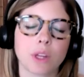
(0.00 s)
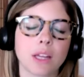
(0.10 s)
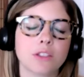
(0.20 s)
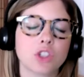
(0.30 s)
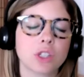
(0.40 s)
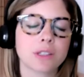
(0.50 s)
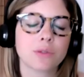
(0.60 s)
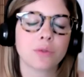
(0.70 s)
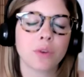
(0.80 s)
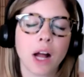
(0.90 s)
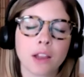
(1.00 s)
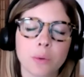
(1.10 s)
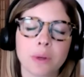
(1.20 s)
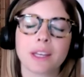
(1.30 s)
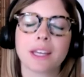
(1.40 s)
And just
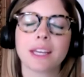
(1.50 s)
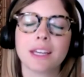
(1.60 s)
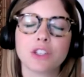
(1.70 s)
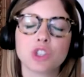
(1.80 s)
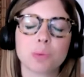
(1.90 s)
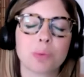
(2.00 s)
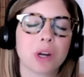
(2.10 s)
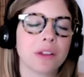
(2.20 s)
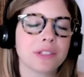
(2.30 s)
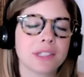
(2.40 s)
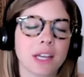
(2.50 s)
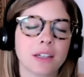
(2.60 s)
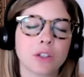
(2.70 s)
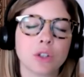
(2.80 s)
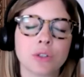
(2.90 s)
following each breath
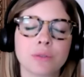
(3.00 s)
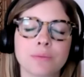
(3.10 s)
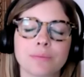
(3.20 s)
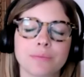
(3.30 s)
cycle.